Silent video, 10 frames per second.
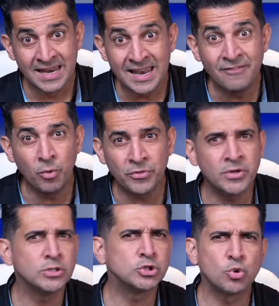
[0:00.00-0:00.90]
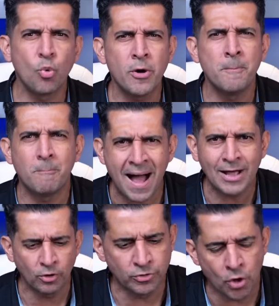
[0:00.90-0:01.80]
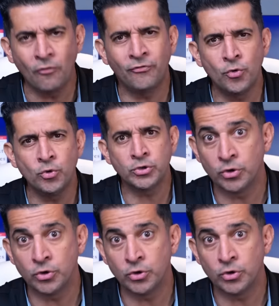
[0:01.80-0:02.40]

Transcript: live within a square mile, no food,